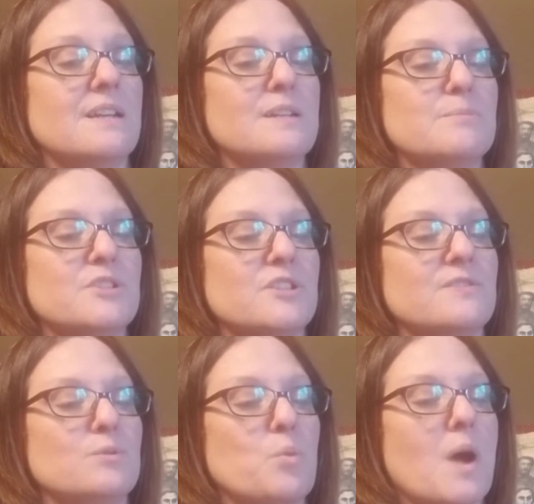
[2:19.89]

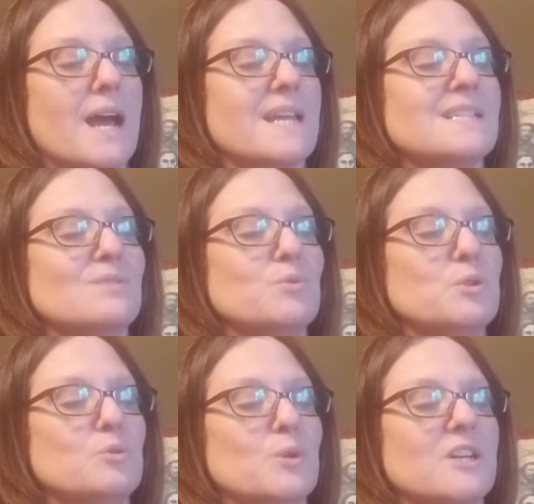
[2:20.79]
observed wise
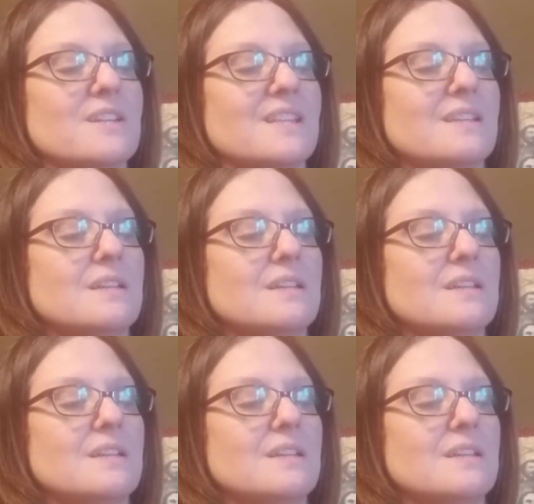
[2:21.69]
Woolworth.